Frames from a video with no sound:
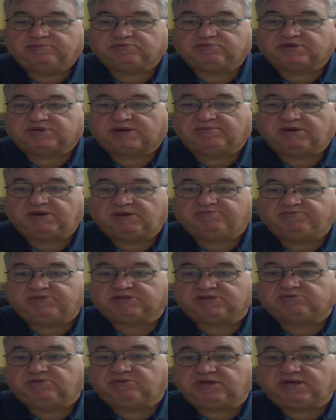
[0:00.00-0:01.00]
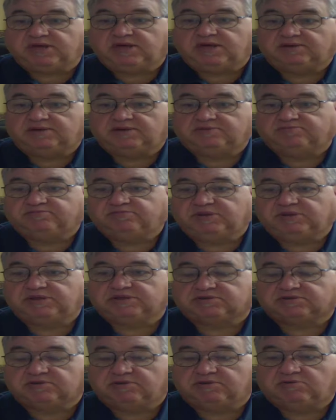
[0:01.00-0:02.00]
Coming up this weekend,
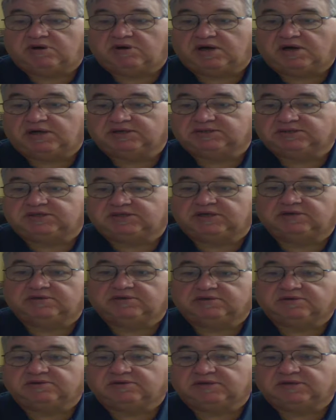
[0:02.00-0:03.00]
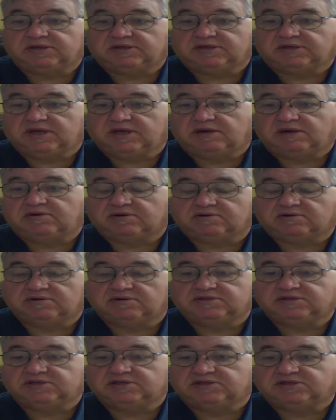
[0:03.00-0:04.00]
ministry-wise, here at Gower
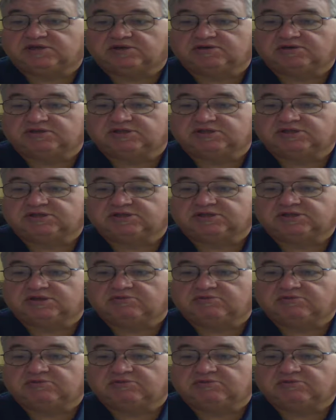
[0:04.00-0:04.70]
Christian Church,